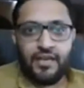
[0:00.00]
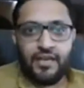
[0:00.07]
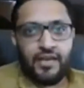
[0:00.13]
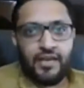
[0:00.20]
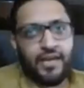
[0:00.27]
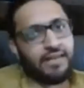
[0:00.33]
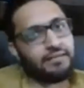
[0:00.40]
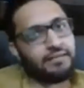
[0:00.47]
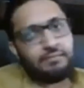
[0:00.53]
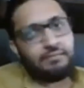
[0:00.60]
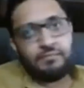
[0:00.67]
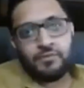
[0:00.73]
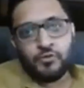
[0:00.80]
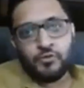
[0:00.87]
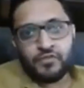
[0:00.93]
And
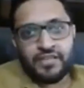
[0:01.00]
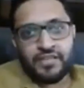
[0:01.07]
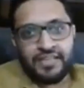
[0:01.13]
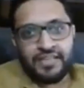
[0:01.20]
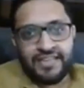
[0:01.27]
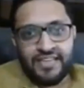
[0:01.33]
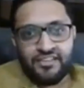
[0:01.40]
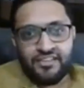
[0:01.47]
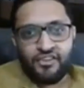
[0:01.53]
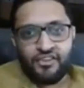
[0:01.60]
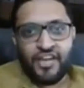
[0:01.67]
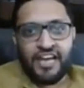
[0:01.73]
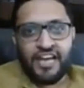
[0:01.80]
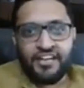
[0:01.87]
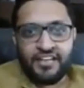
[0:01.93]
you see, then the
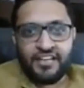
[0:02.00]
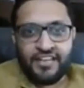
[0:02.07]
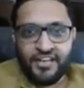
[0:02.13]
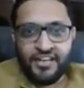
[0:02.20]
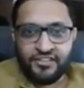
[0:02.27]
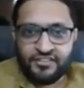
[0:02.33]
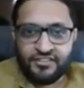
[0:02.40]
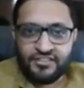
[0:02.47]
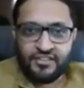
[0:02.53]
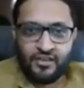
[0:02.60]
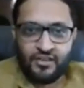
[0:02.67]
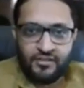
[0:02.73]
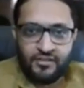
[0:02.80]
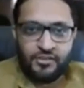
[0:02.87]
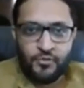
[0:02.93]
reality hits
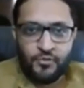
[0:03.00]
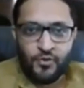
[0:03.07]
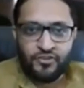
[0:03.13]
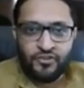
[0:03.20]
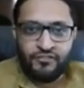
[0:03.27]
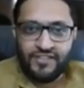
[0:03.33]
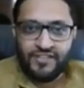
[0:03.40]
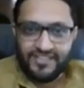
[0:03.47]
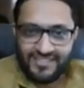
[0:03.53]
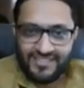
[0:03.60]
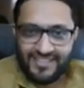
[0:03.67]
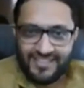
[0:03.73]
you on the face.